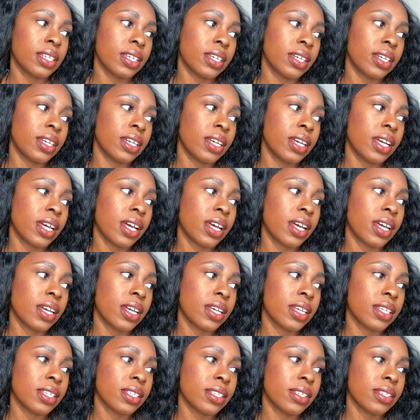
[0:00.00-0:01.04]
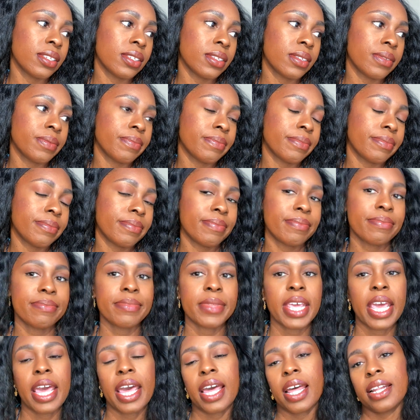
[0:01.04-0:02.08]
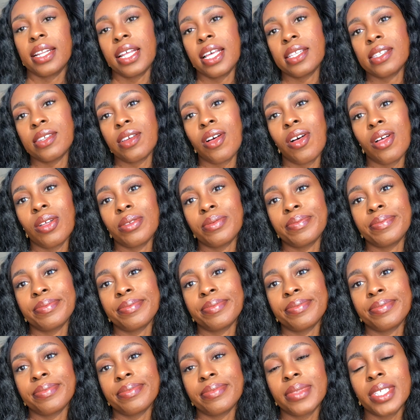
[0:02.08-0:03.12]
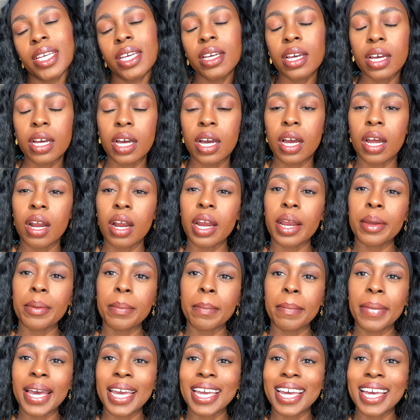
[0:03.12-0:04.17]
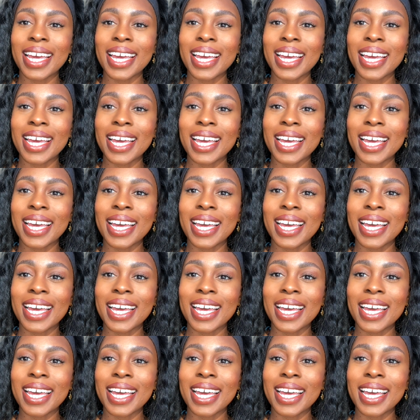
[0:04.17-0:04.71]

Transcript: because yeah, that's all. All right, bye guys.